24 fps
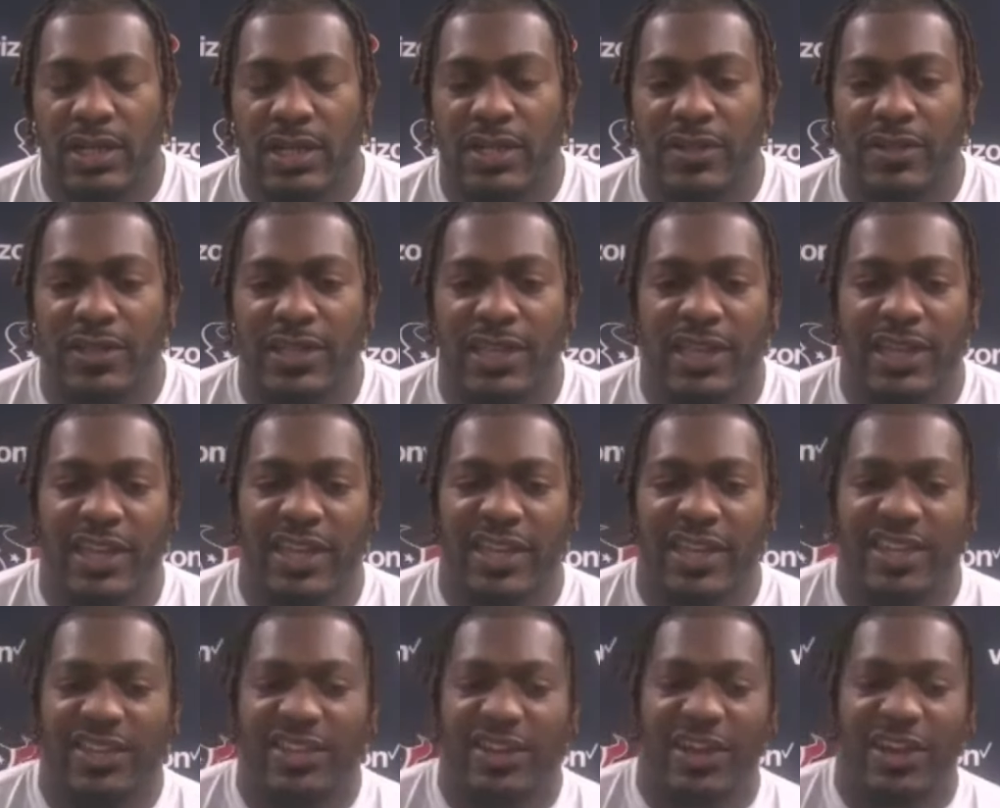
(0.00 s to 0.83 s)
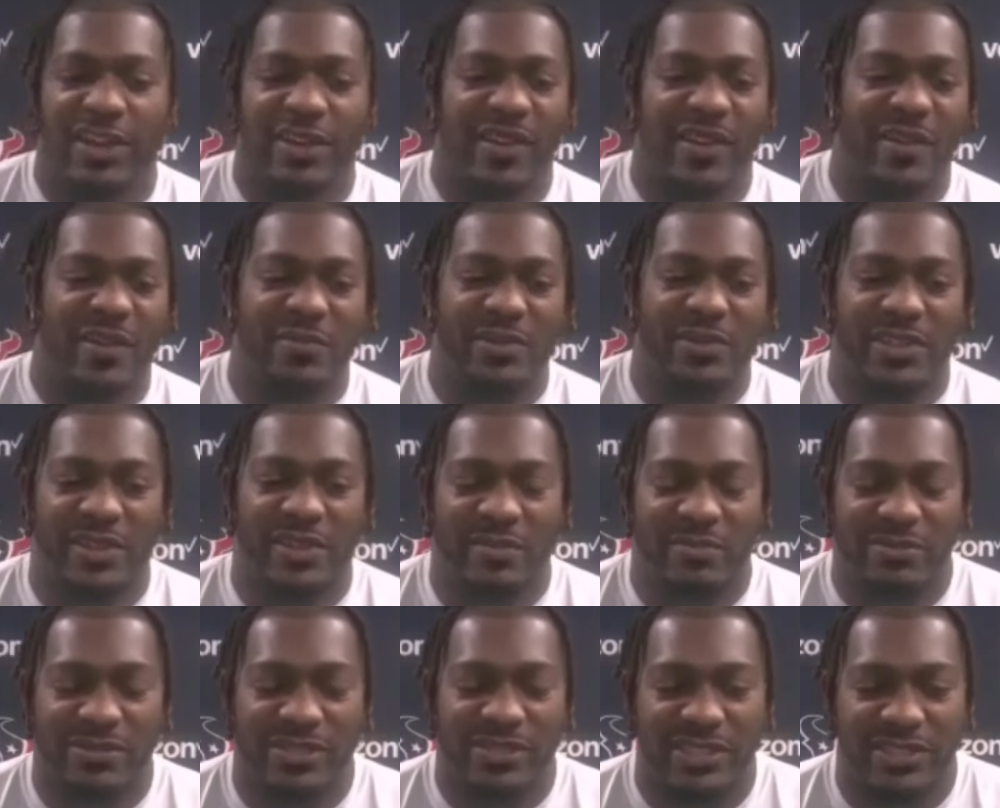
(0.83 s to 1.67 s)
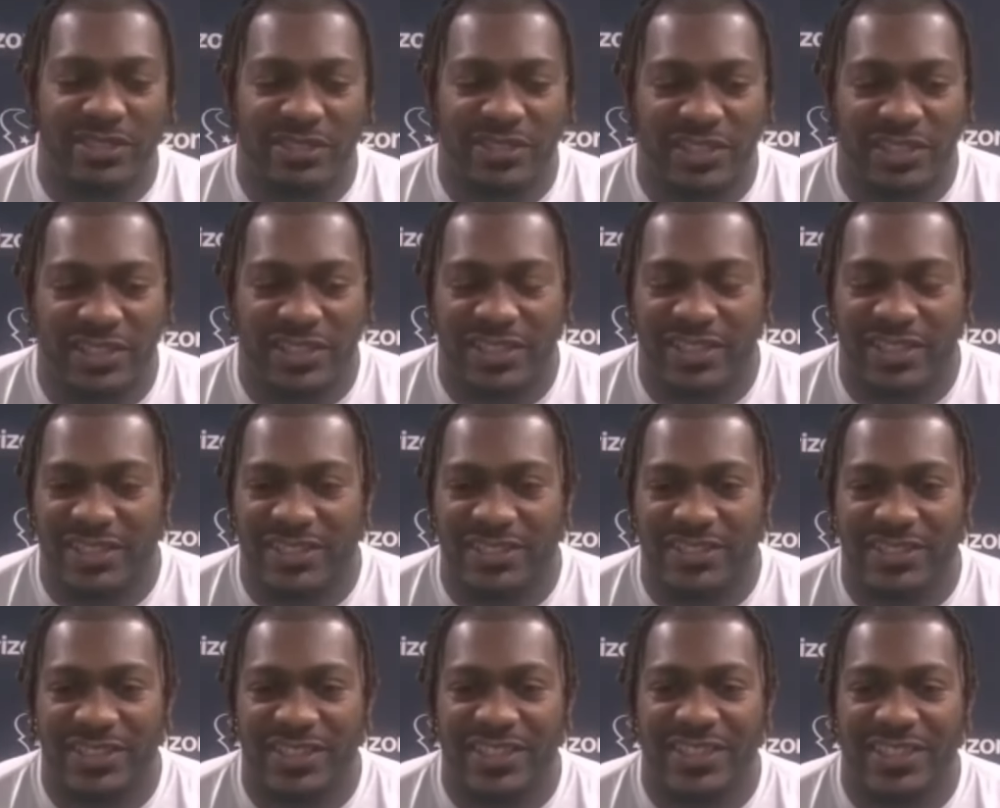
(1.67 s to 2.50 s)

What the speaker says: Oh, yeah, you know, I'm still young.